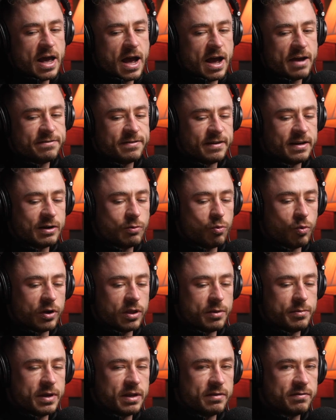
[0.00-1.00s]
I feel like one of
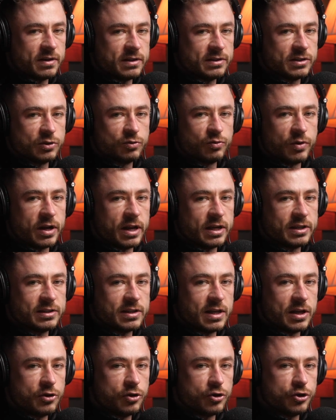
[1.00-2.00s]
the main things is
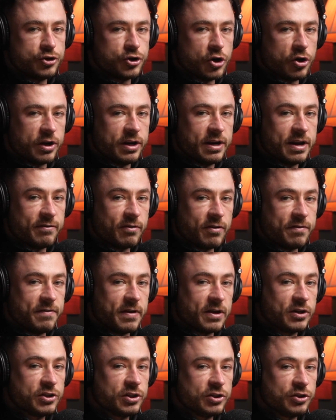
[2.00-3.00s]
realizing that your journey never
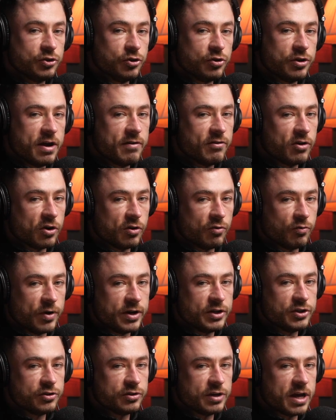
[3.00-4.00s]
finishes. You're never going to
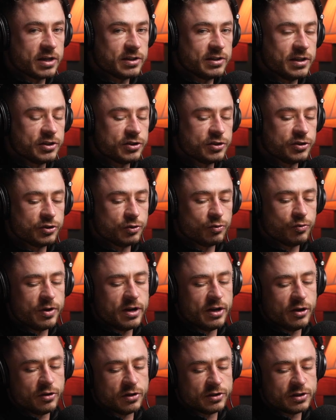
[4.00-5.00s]
reach your destination. So a
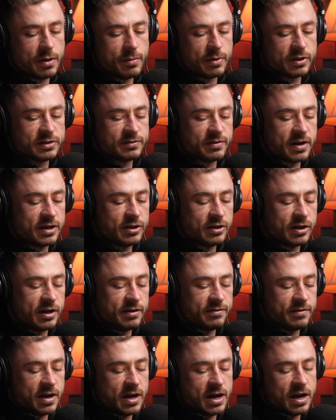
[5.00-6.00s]
really good example is if
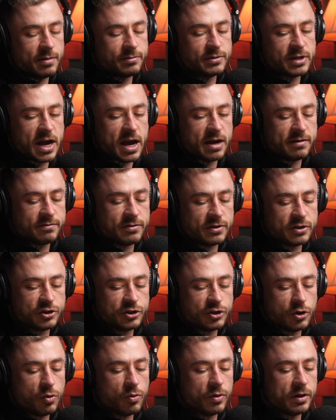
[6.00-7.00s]
I am dieting for the
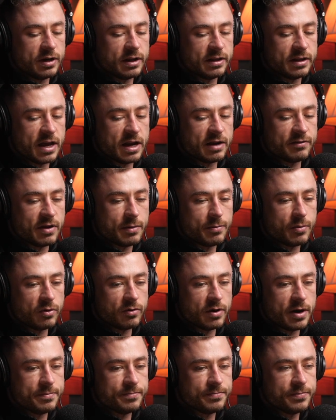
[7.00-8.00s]
show at the end of April,
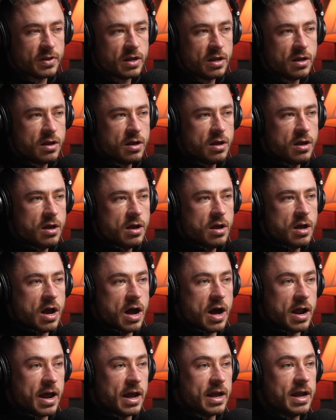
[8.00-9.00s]
right,
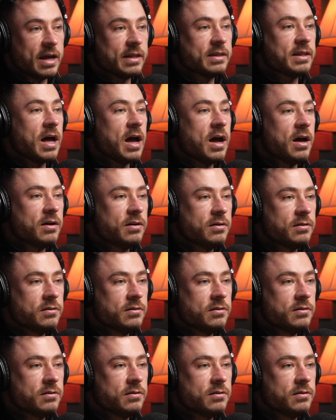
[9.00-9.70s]
and I hit that,